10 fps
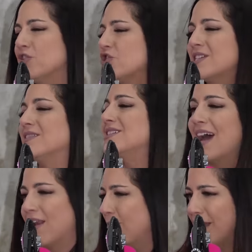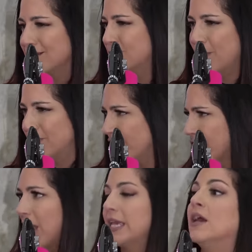they're just in the database, but they're
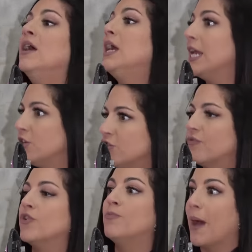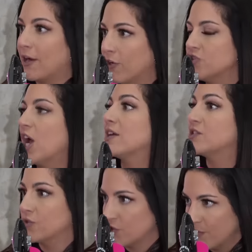like interviewed, background checks,
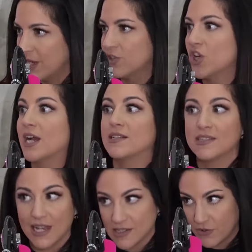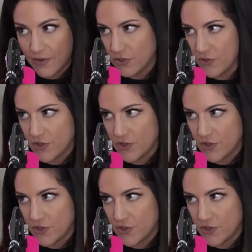social media checks, sex offender